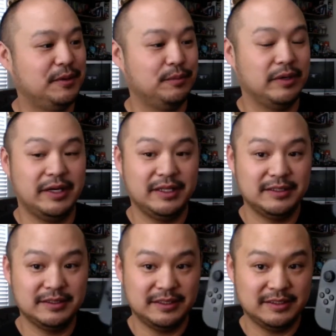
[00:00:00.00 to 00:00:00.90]
But
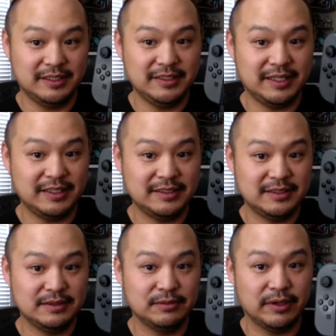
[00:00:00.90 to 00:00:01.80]
essentially
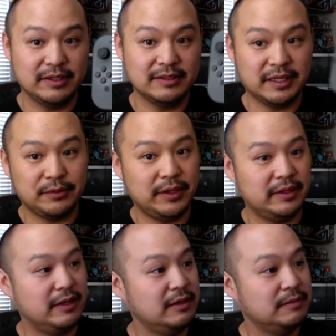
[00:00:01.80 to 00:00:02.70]
that's what it looks like right
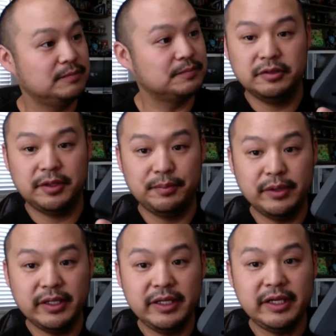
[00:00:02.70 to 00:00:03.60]
there. So the
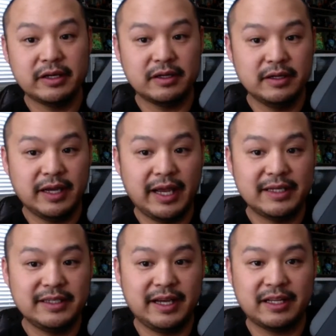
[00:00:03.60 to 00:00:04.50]
button here
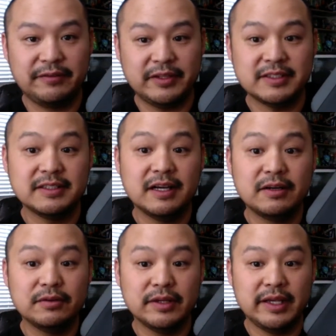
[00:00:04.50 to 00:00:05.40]
actually activates not
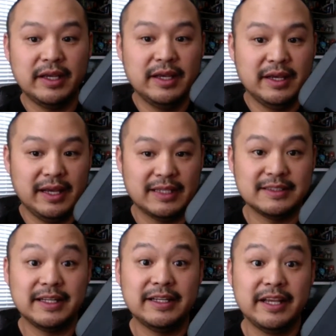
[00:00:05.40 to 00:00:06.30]
only as
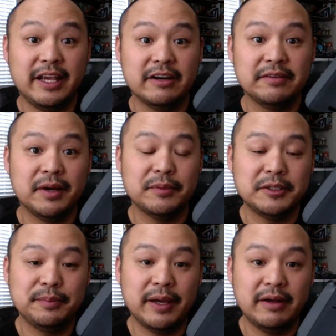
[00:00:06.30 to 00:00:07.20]
an indicator of how
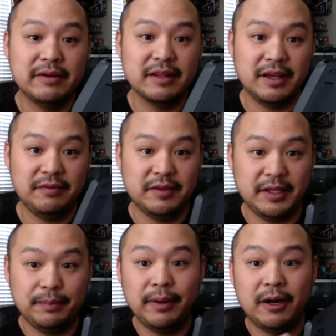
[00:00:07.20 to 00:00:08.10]
much battery life
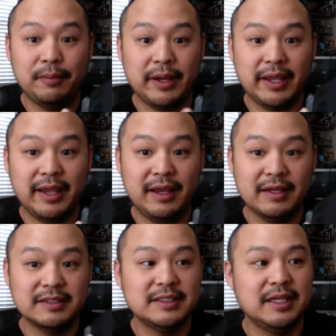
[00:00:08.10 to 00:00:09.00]
the power pack
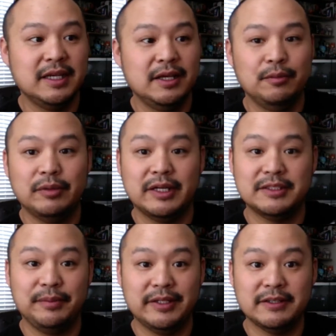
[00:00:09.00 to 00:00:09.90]
has, but as a
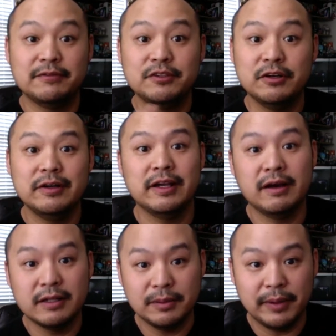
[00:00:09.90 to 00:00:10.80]
means of turning
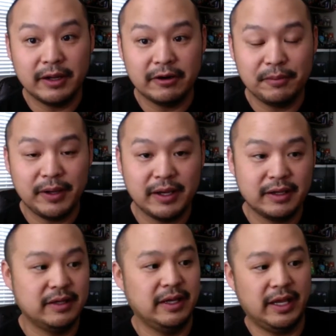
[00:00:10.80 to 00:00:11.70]
on the battery
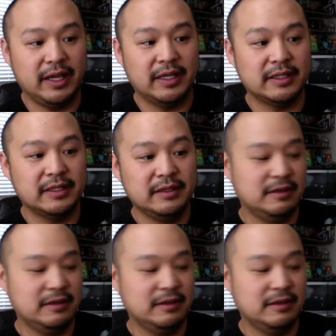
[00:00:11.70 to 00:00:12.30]
pack. And